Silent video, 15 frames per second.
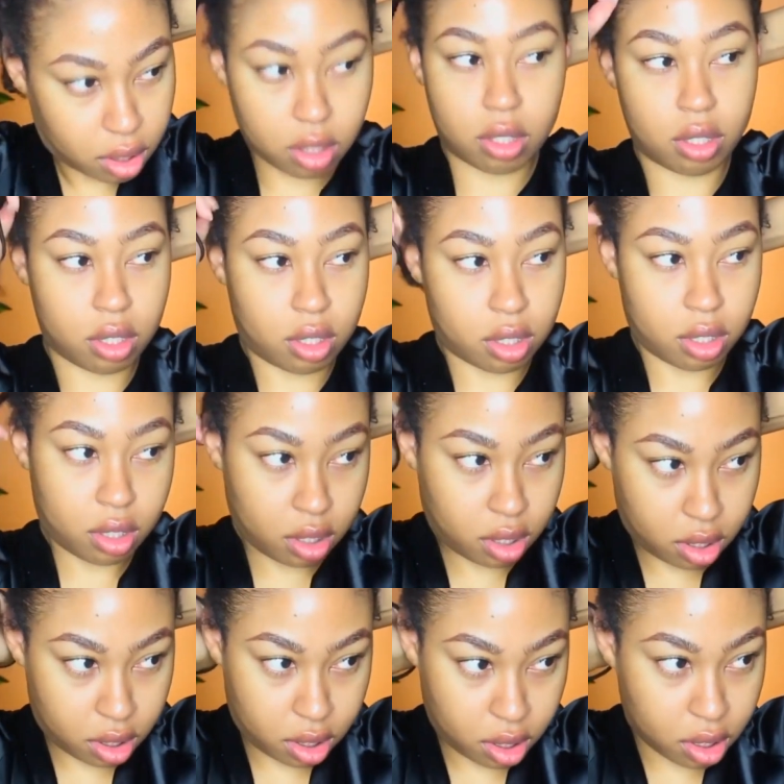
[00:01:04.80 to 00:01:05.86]

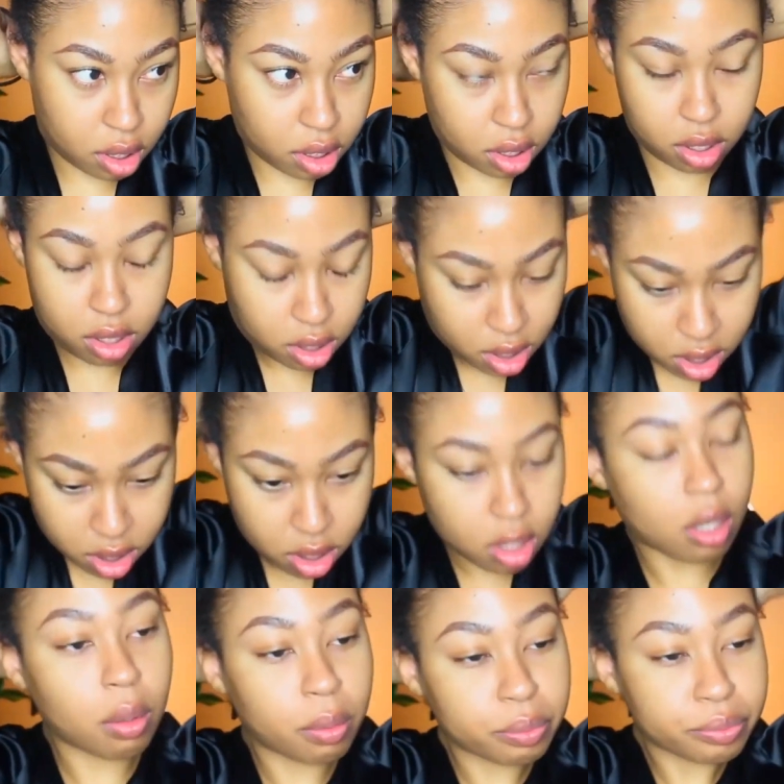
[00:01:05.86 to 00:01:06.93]
installing this
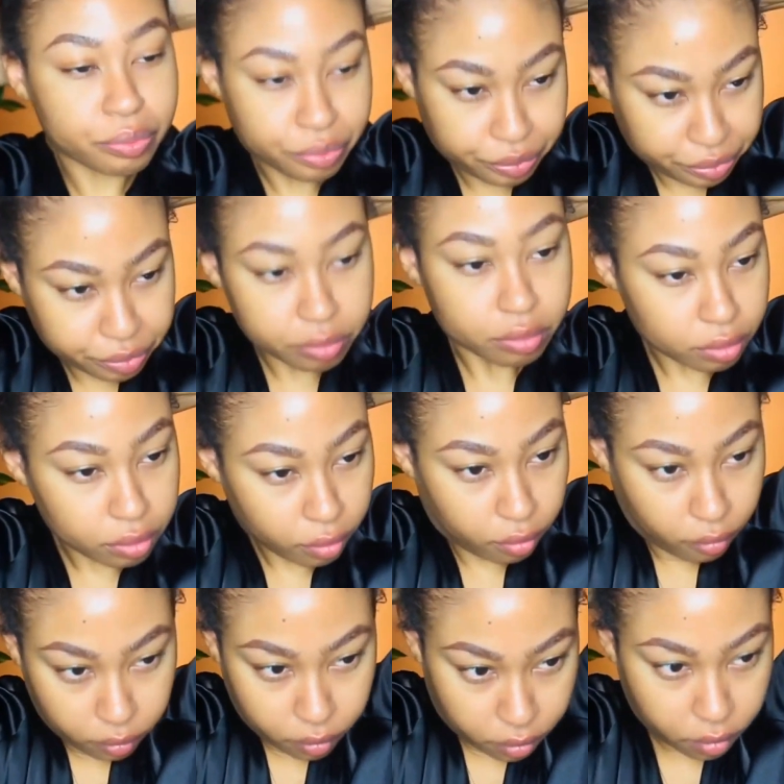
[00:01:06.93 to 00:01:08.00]
unit.
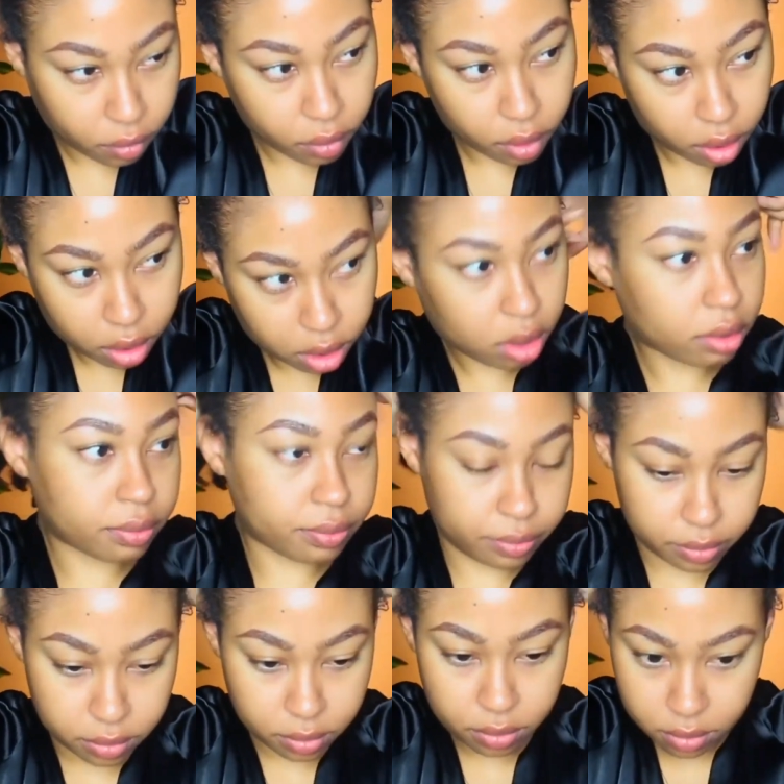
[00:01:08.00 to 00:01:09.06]
The
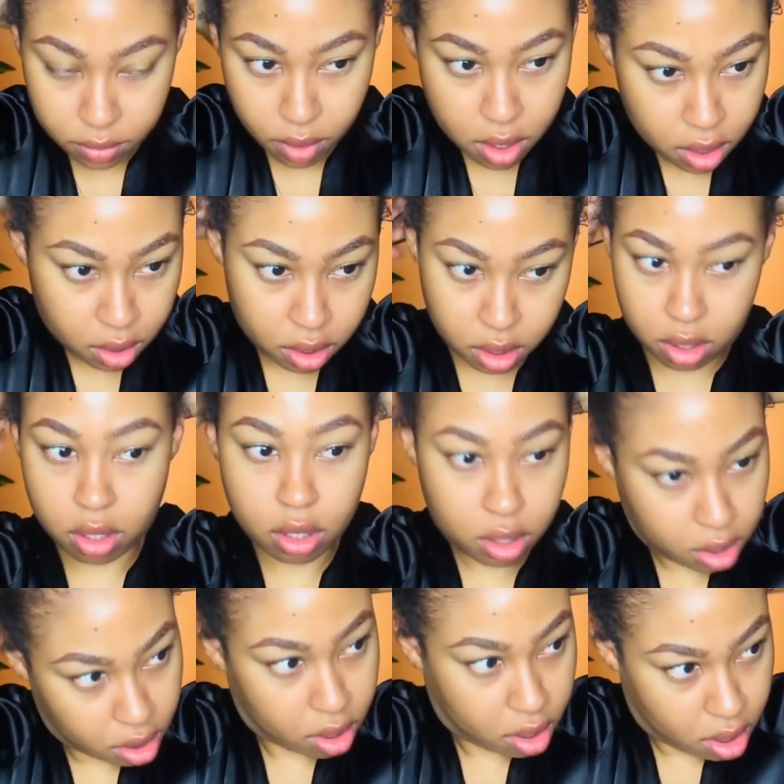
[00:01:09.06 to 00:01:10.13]
hair installation
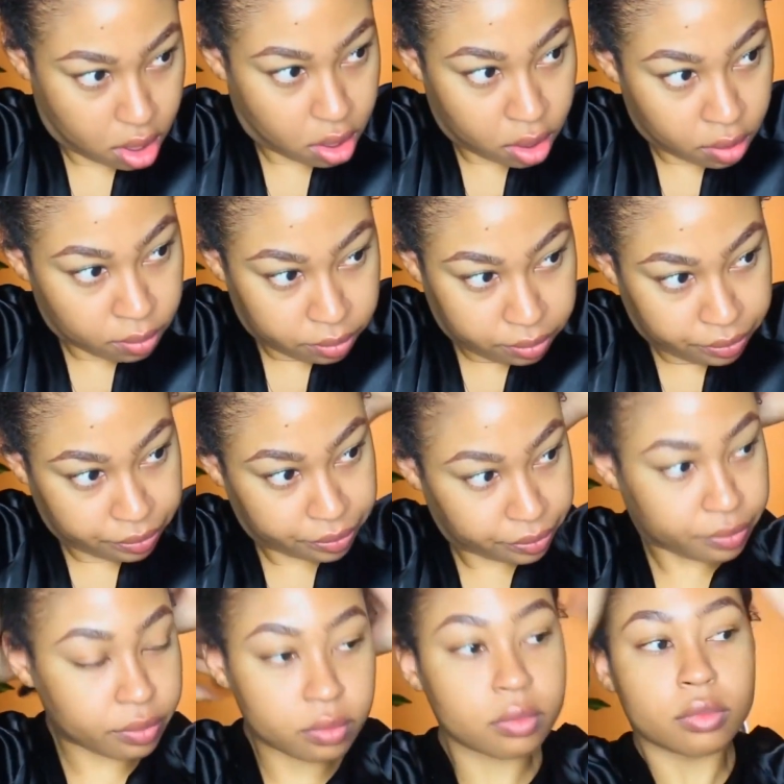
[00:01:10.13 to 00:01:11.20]
is going to be
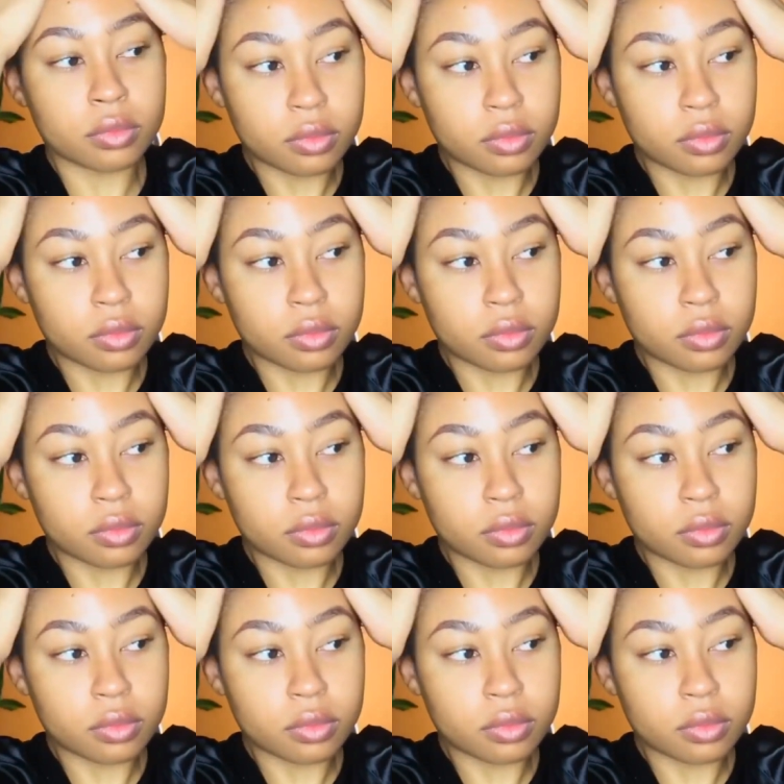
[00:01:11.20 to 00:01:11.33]
pretty